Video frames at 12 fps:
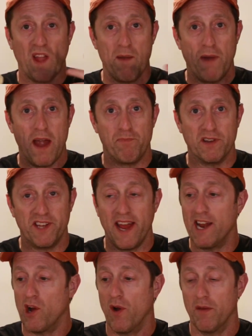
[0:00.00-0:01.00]
By
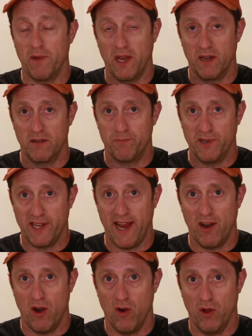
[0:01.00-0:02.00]
potato, I mean
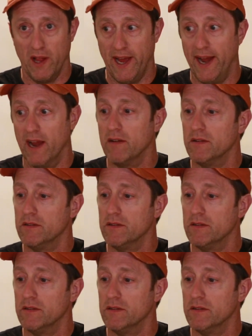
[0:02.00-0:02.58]
potato olay.